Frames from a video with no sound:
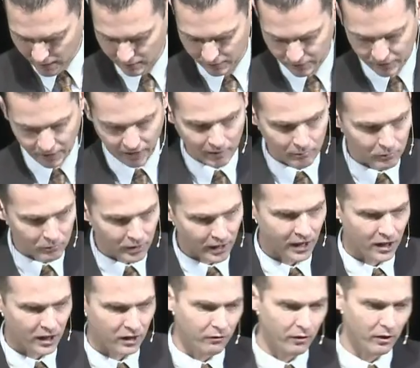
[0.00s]
same day,
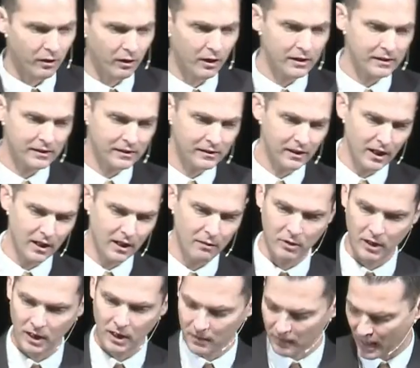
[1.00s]
the very same
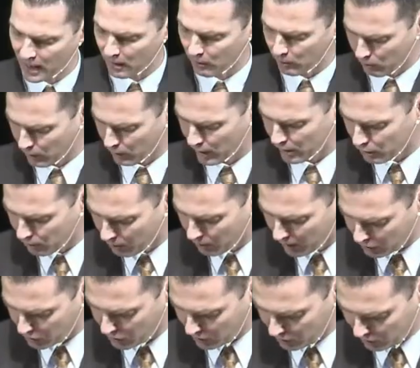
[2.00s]
day, that
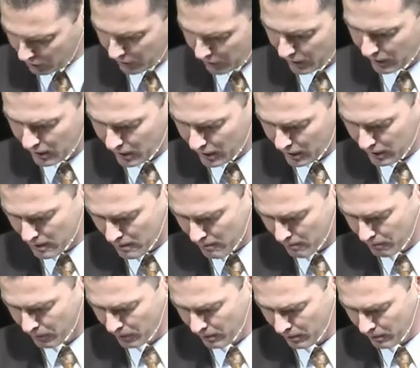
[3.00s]
resurrection Sunday,
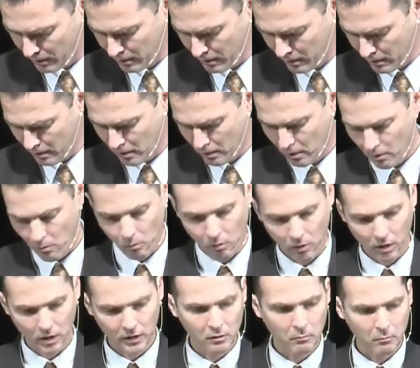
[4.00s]

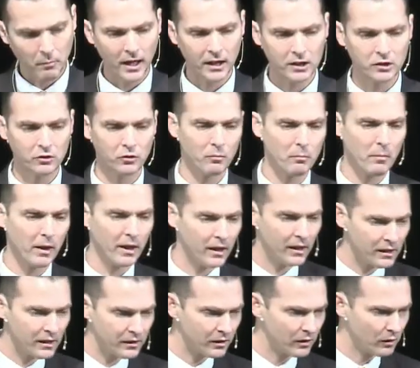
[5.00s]
walking back to
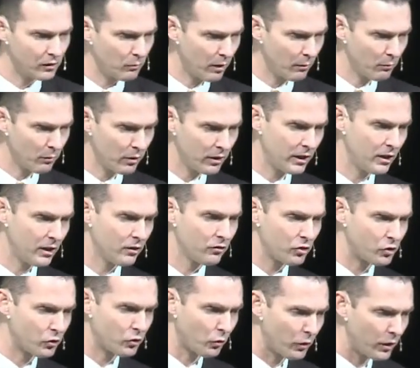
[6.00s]
Emmaus. And you remember again the
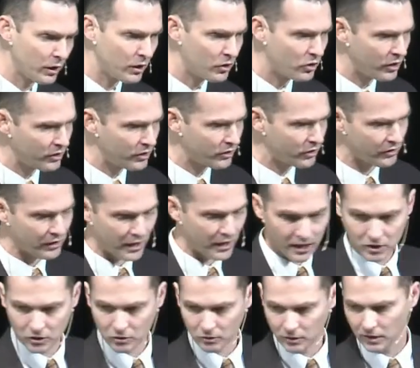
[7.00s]
story. Jesus
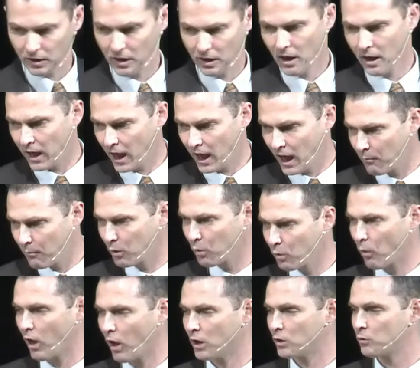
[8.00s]
actually came and
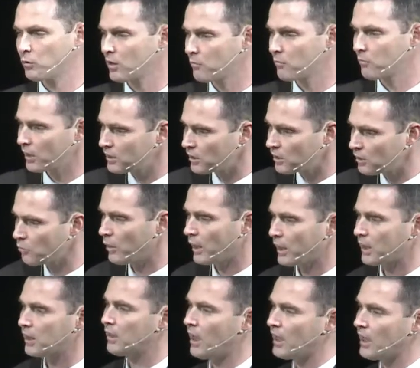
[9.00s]
walked with them. They didn't
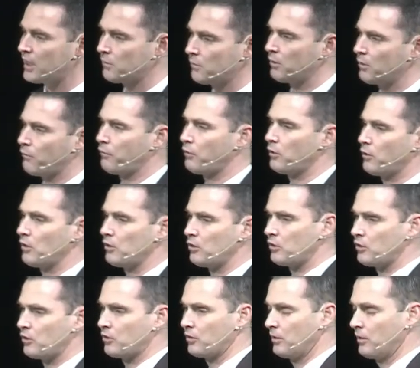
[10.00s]
recognize him at
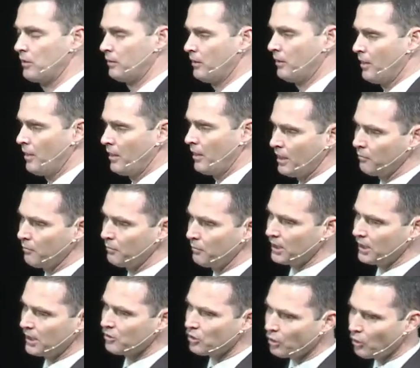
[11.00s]
first. And he
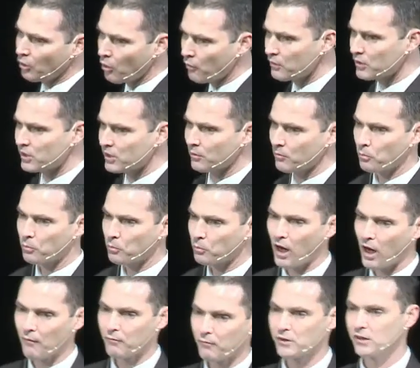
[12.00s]
begins to go over some of the
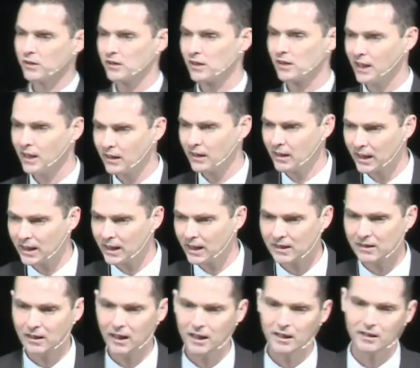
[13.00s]
prophecies, and they get
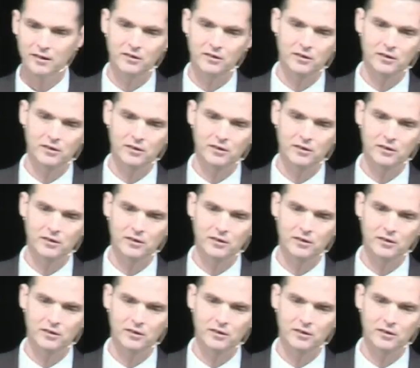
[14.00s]
excited.